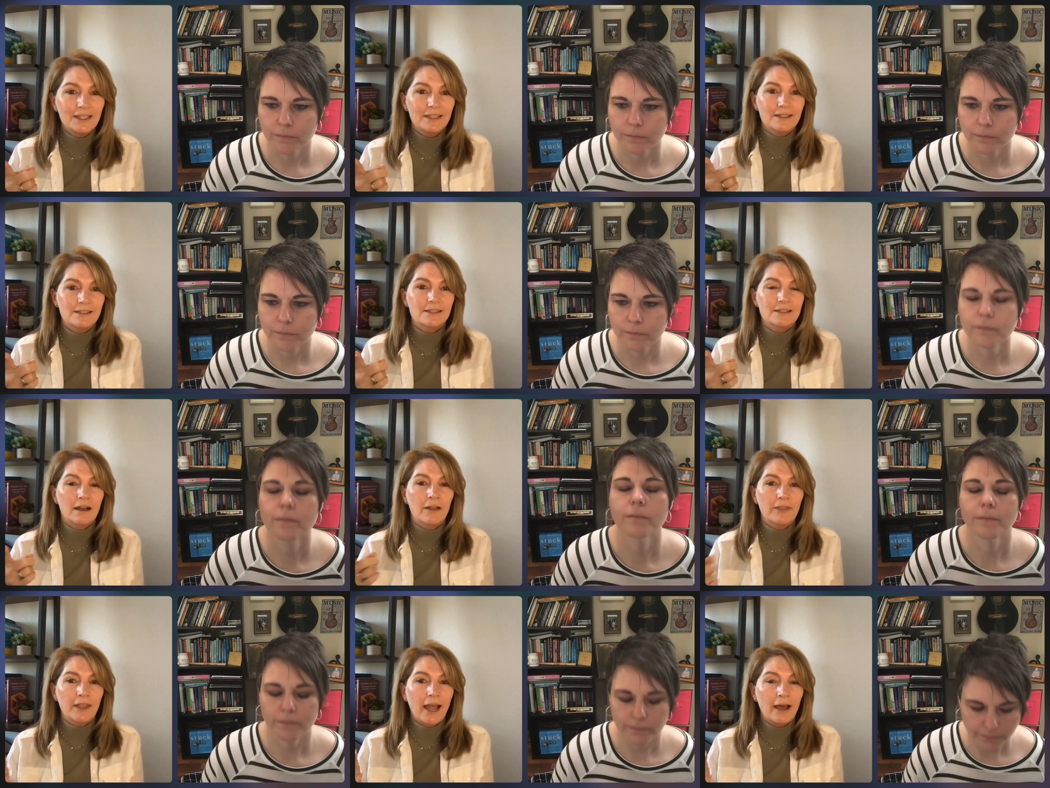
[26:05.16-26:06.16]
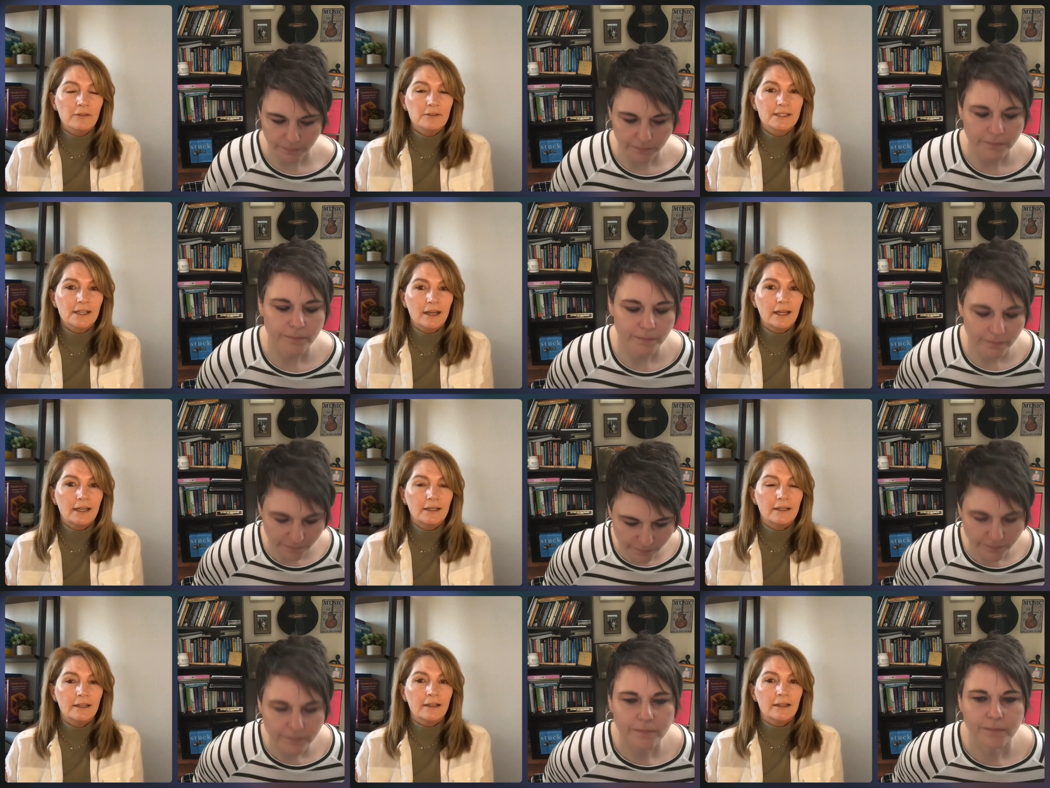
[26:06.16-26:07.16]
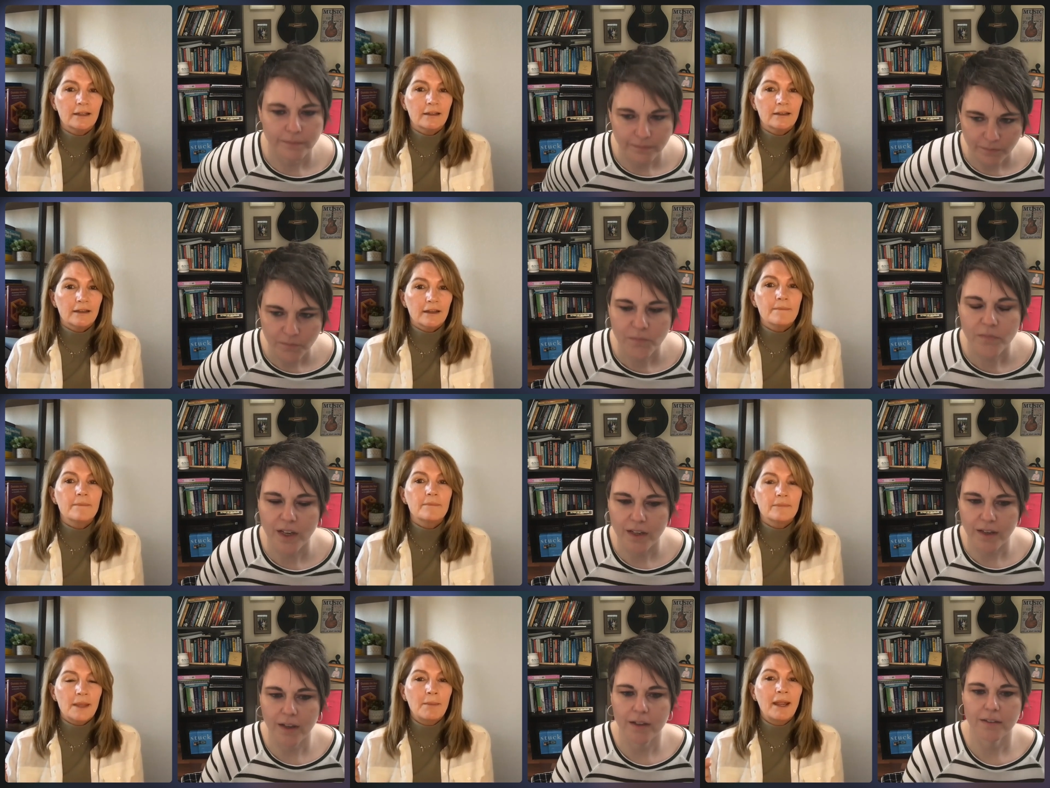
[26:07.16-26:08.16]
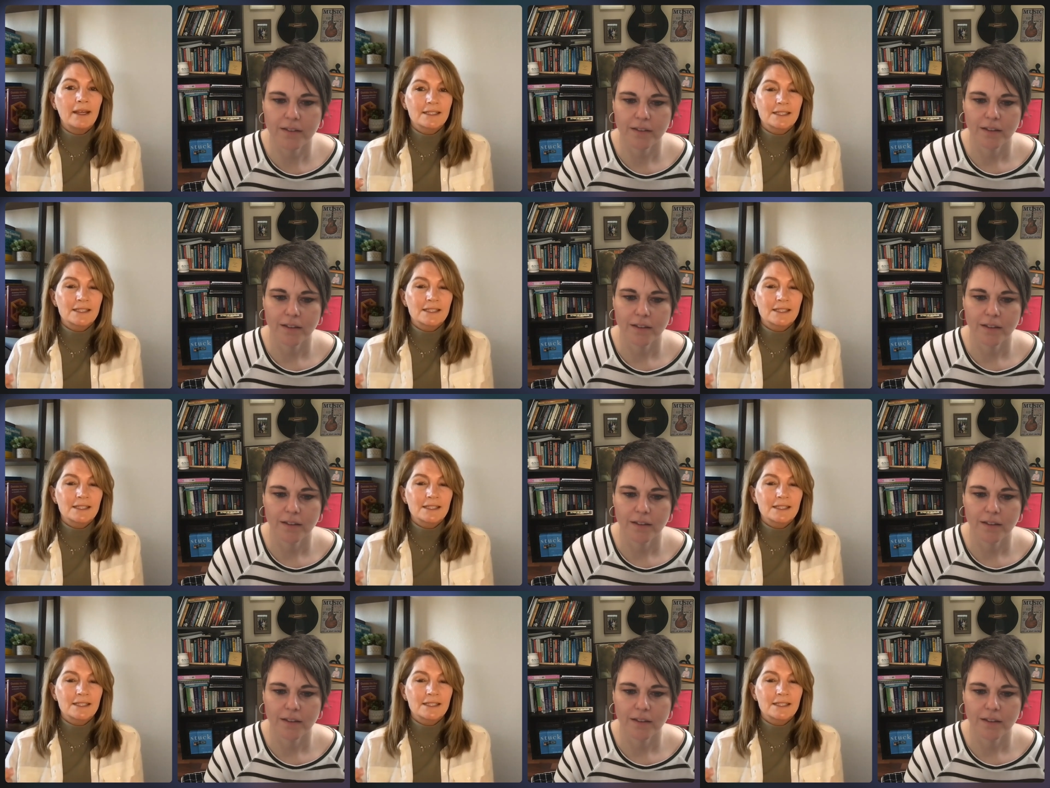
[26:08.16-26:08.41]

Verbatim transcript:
Speaker 1: is on the mm-hmm. outside. Mm-hmm. Yes.